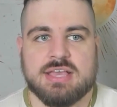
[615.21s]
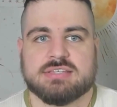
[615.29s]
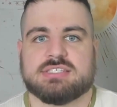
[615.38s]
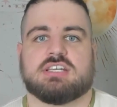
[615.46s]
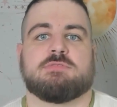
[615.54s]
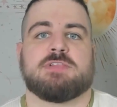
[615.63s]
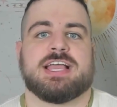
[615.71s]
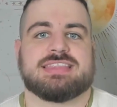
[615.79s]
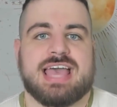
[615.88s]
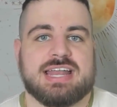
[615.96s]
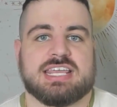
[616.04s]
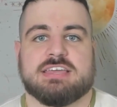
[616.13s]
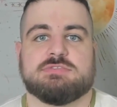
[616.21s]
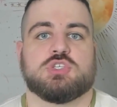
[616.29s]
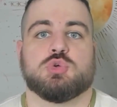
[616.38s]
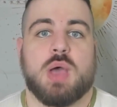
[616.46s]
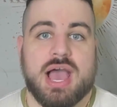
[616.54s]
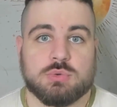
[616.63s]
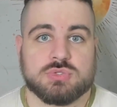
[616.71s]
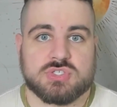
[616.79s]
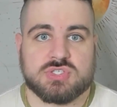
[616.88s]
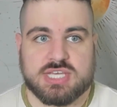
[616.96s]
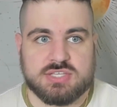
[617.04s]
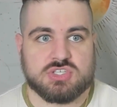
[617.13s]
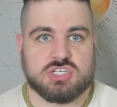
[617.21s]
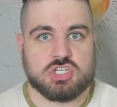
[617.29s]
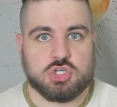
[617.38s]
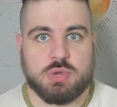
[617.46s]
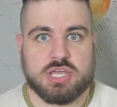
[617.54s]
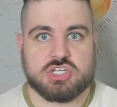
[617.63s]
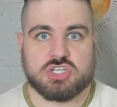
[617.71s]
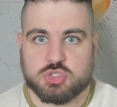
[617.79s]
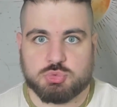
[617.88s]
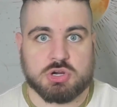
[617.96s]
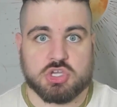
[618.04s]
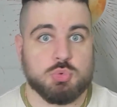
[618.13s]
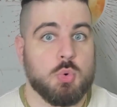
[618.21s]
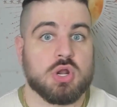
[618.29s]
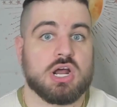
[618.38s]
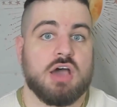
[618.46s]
Stuff like that gives you outs in situations where you would